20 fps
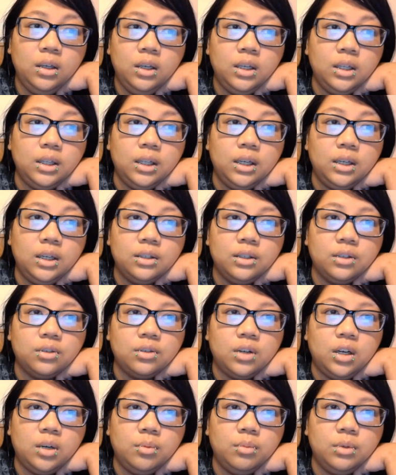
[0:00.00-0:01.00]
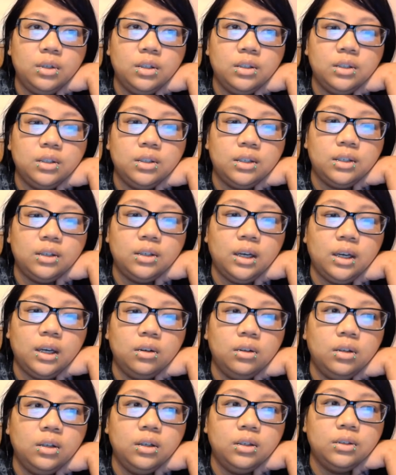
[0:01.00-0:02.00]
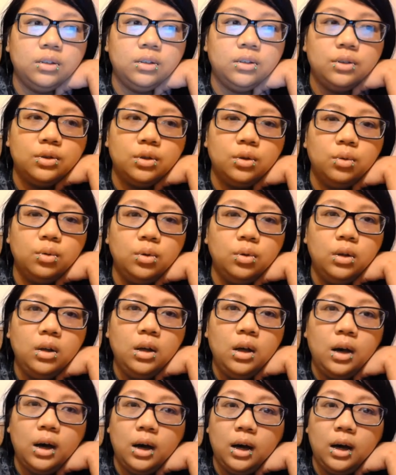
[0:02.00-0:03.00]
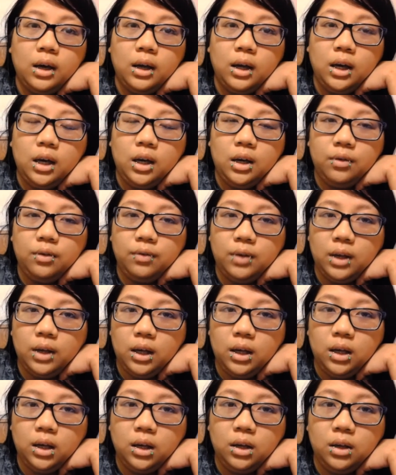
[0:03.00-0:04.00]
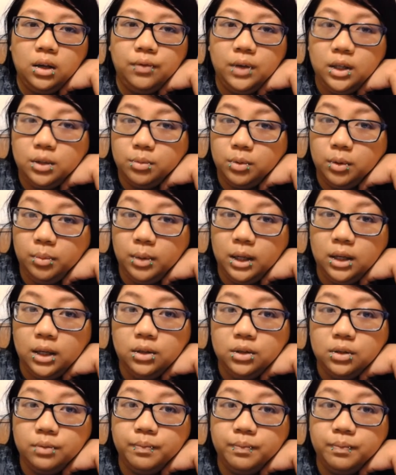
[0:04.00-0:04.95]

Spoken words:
And then it says commerce/catalogs. So I have a Facebook page.